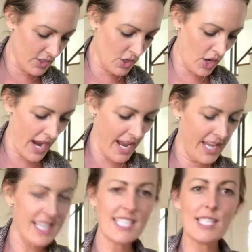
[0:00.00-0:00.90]
great.
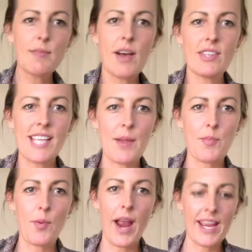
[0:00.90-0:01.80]
It smells like
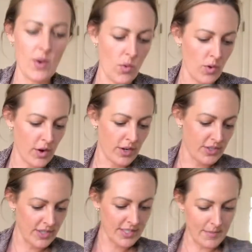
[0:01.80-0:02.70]
bright orange.
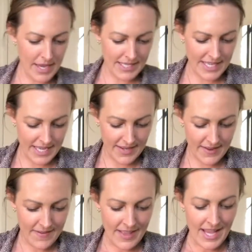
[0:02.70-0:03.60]
It's amazing.
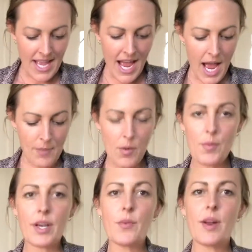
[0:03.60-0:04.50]
What we're
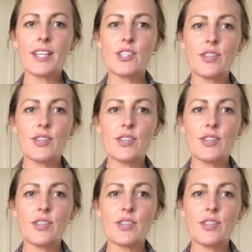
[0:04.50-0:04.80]
gonna wanna do